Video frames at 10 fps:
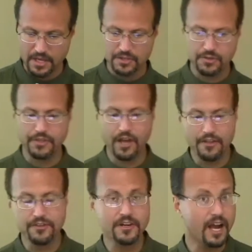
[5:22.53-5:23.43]
So the
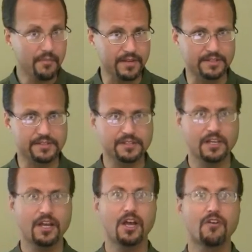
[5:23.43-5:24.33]
author comments,
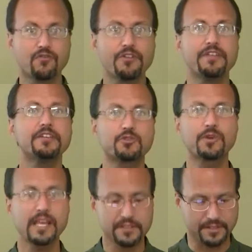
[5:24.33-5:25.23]
for this
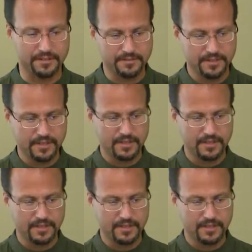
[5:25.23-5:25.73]
reason,